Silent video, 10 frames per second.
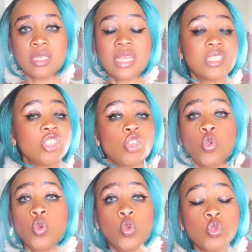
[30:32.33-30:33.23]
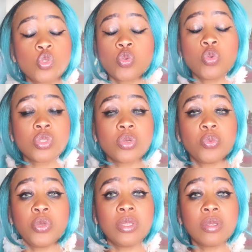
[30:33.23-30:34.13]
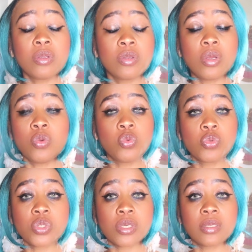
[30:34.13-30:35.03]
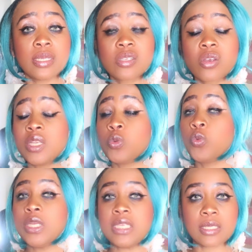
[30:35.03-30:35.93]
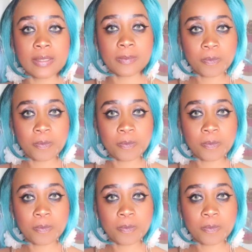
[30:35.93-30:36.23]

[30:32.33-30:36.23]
there is no lose to lose a, win, a loser, there is only win.